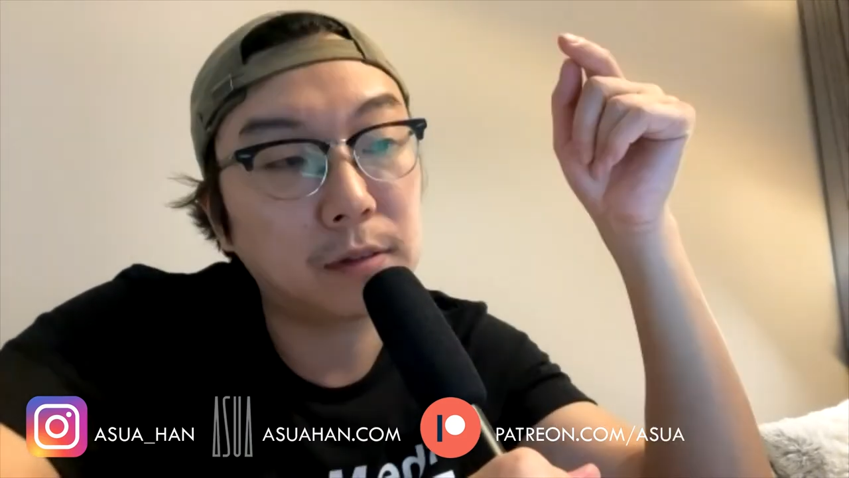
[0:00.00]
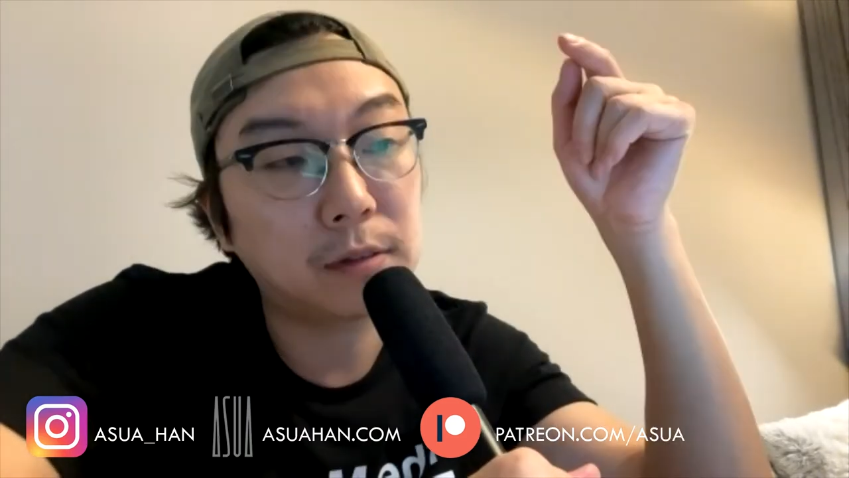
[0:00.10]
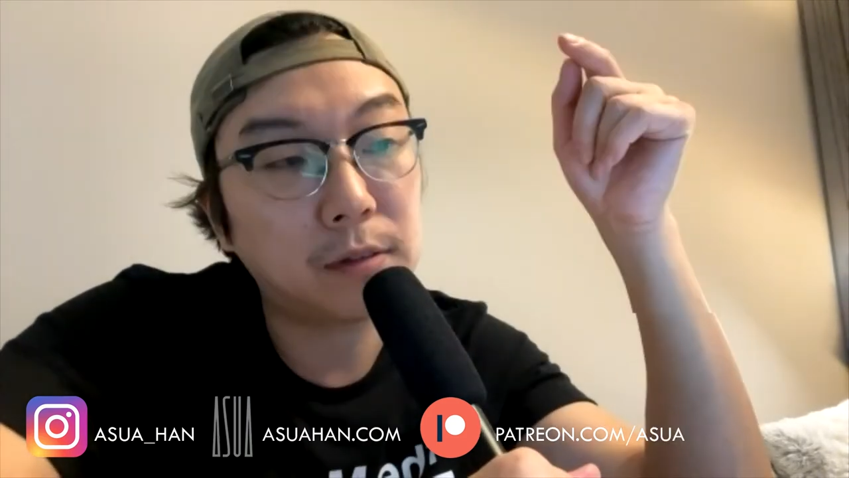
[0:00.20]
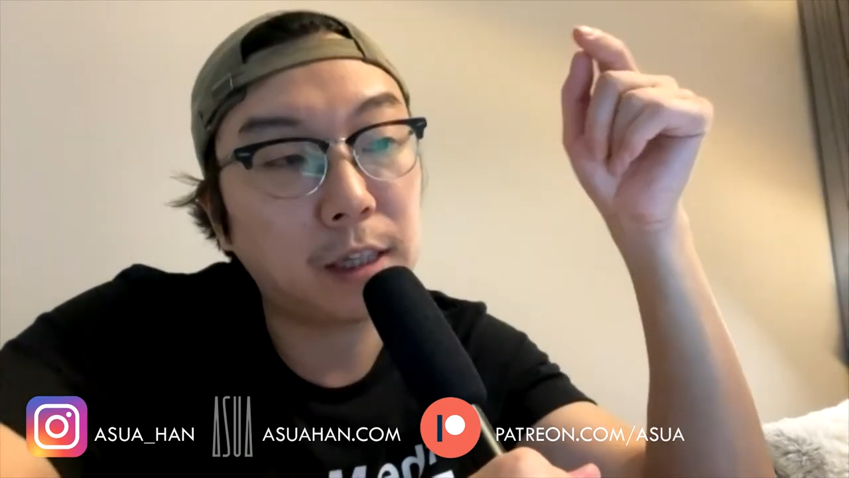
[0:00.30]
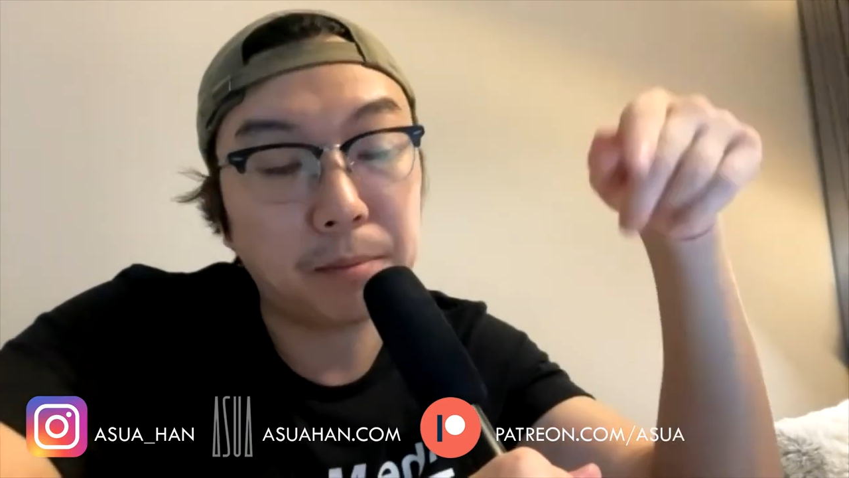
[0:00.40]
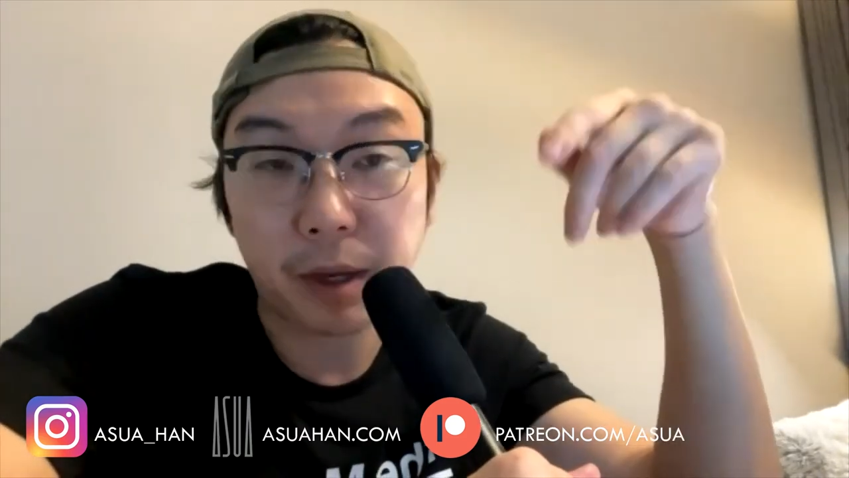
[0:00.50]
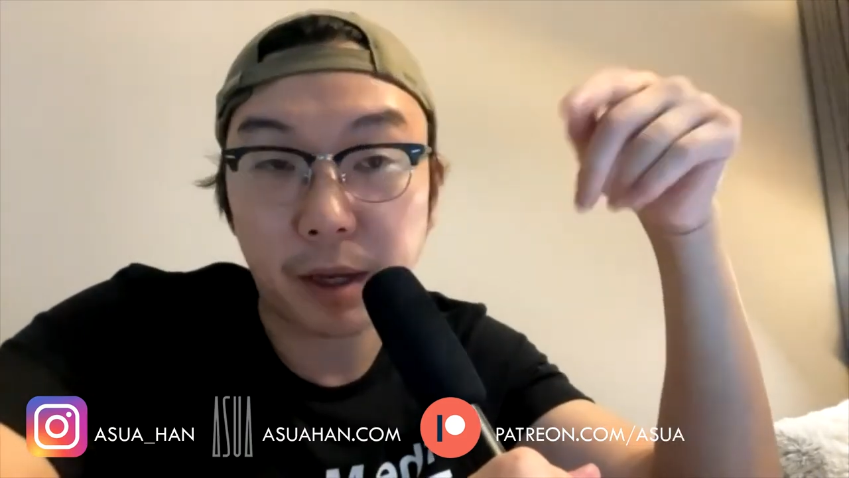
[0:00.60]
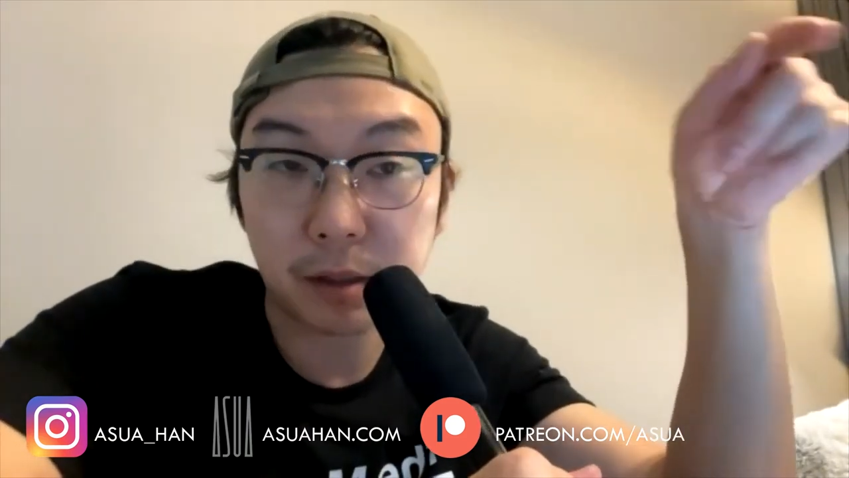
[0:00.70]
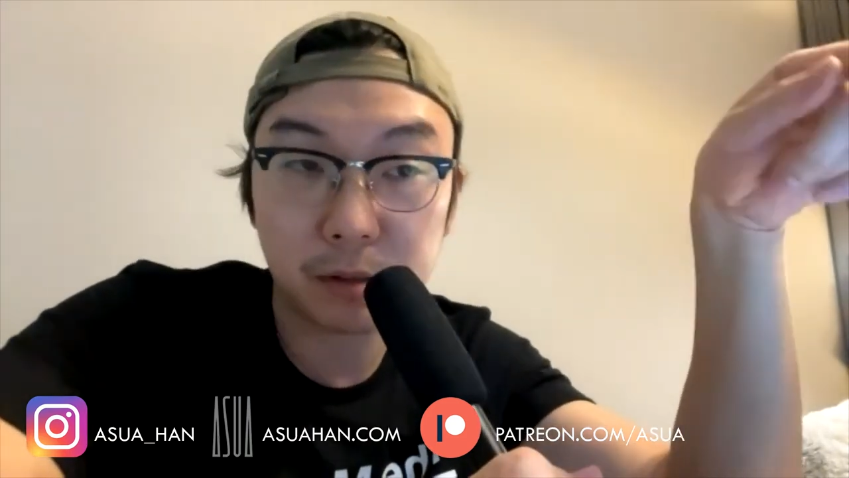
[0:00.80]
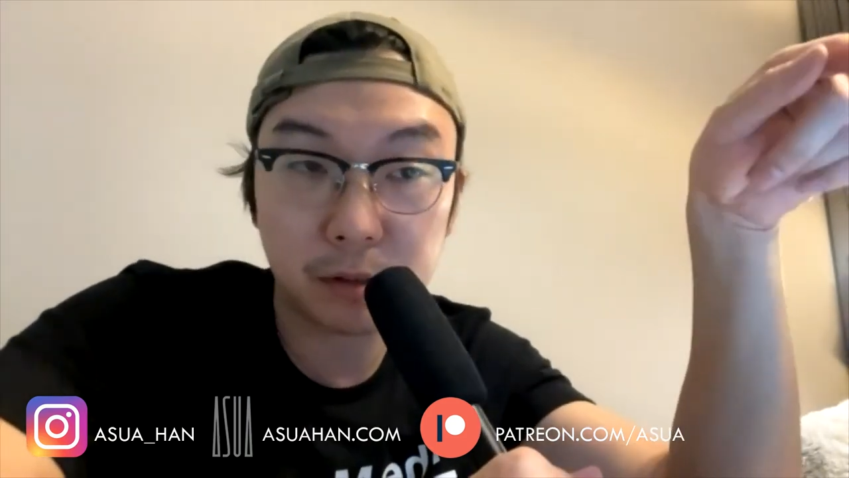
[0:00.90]
to get back
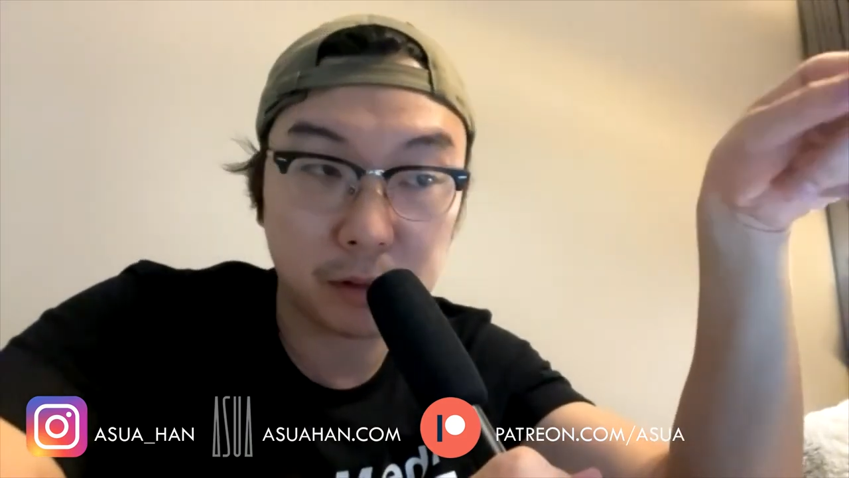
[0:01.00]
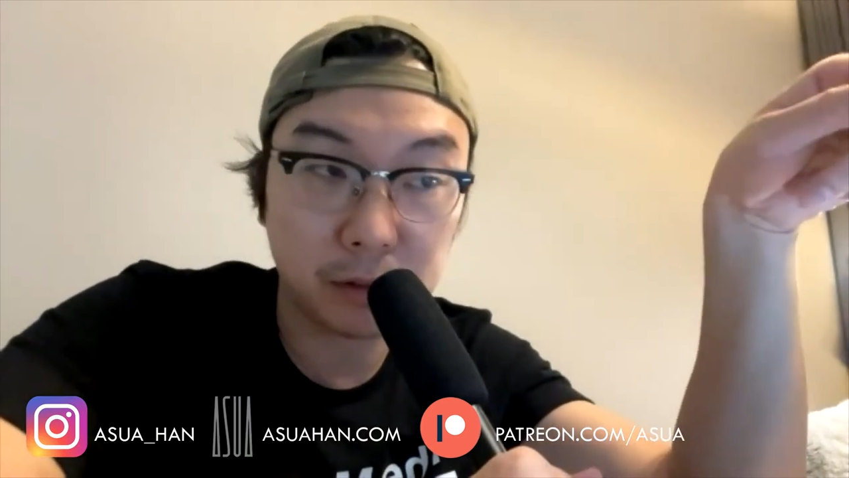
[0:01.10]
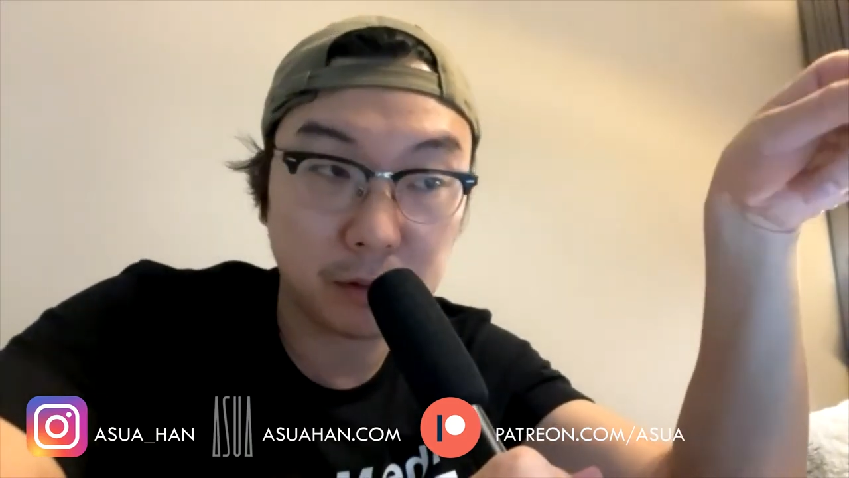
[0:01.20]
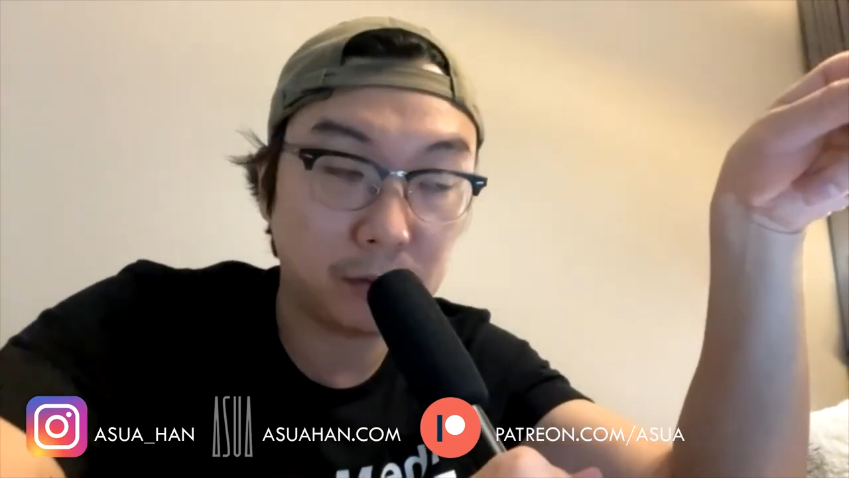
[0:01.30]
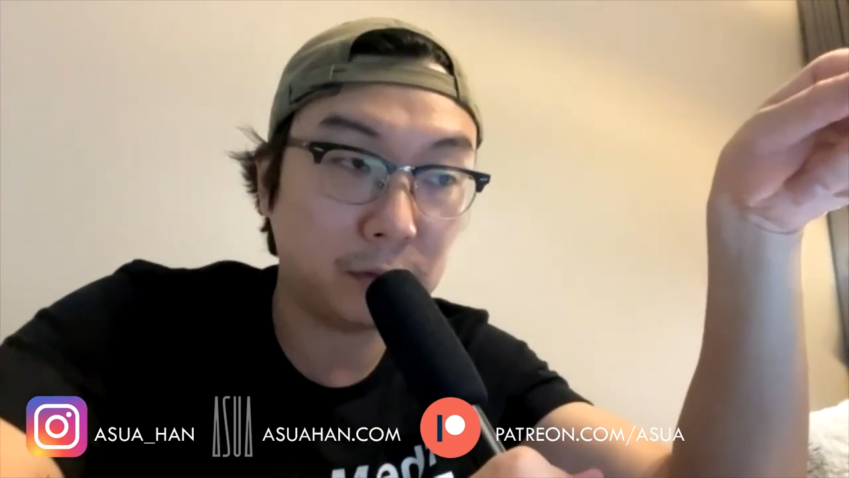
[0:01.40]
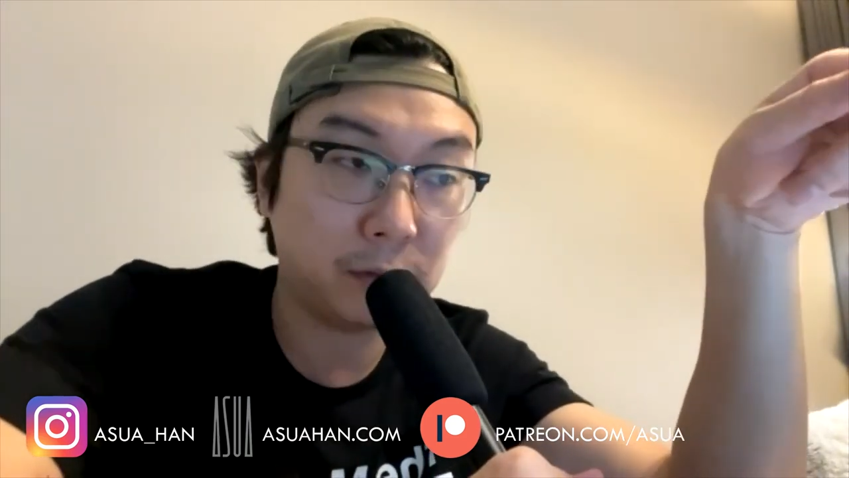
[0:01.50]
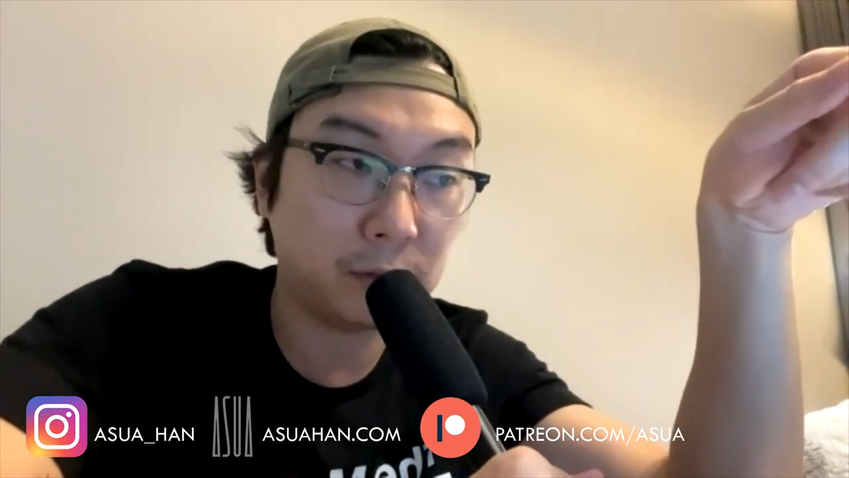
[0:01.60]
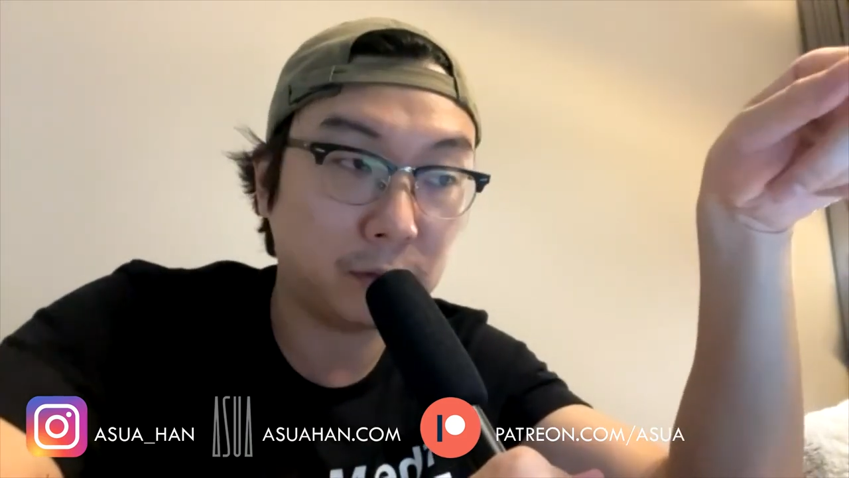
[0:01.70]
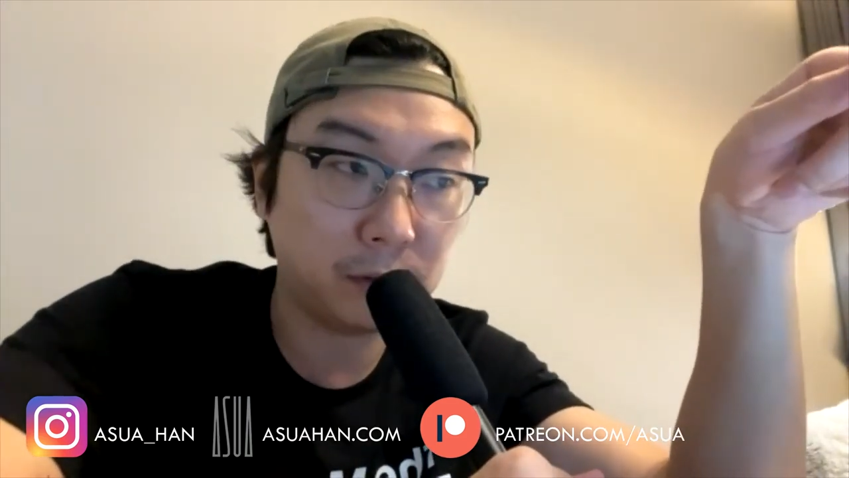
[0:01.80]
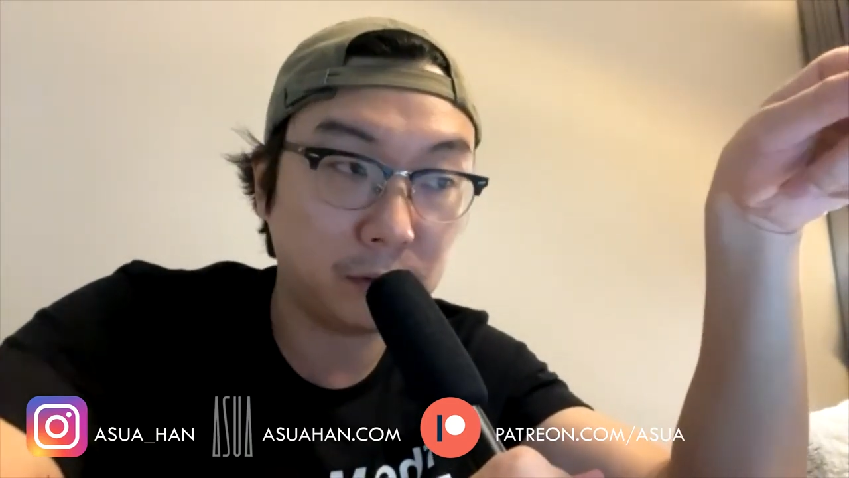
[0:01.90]
to
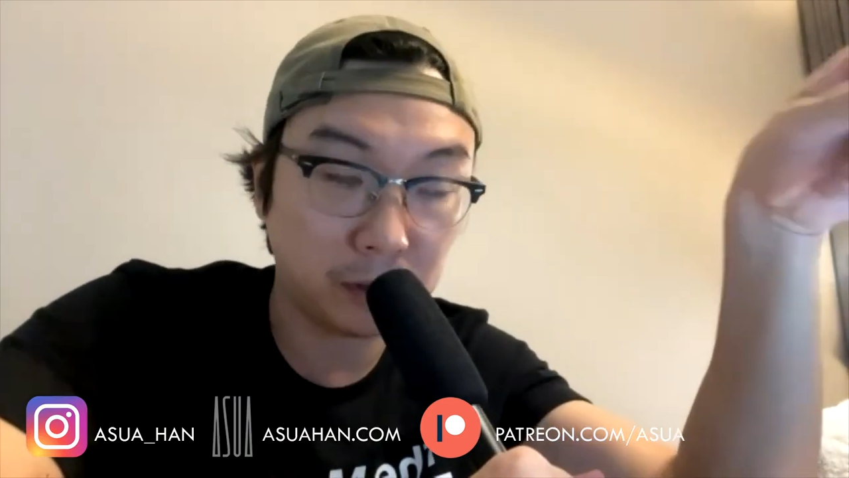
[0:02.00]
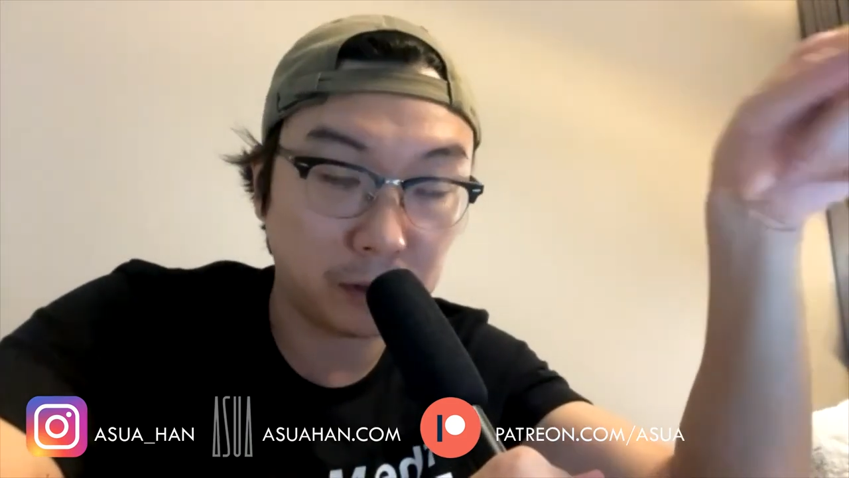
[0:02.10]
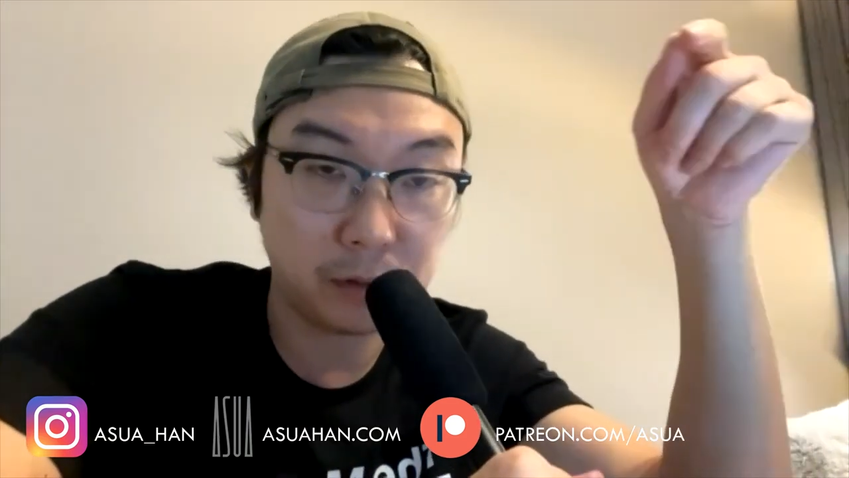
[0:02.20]
the